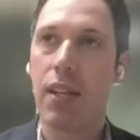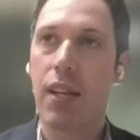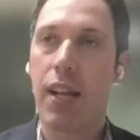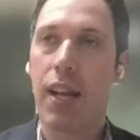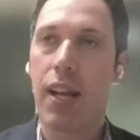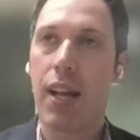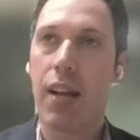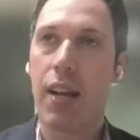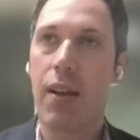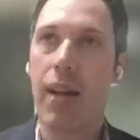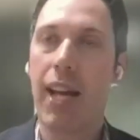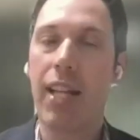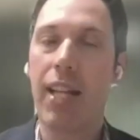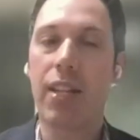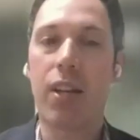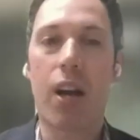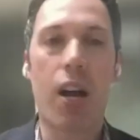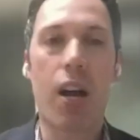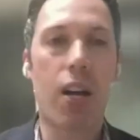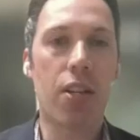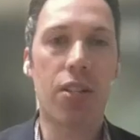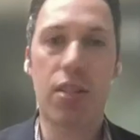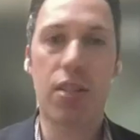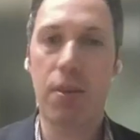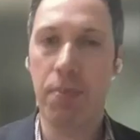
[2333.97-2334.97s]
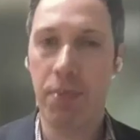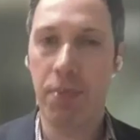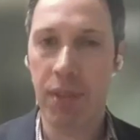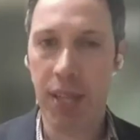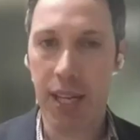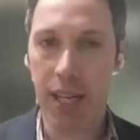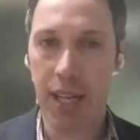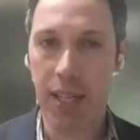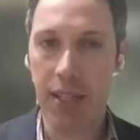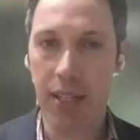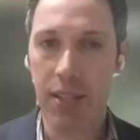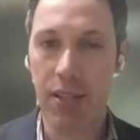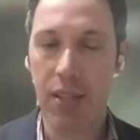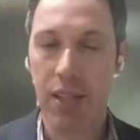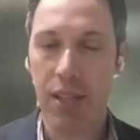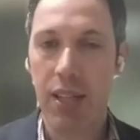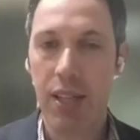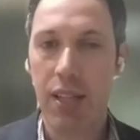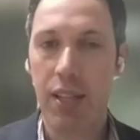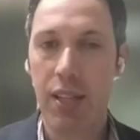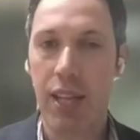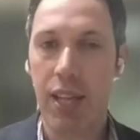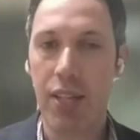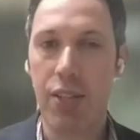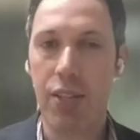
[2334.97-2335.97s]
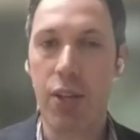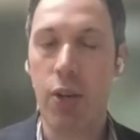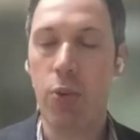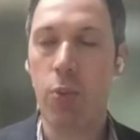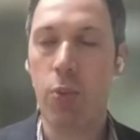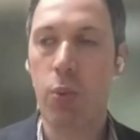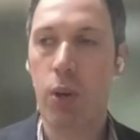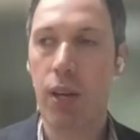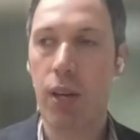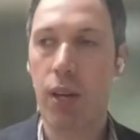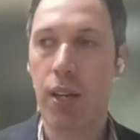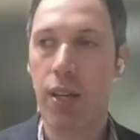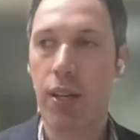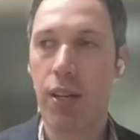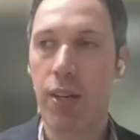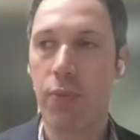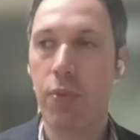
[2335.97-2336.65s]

uh, and there are some things that don't work.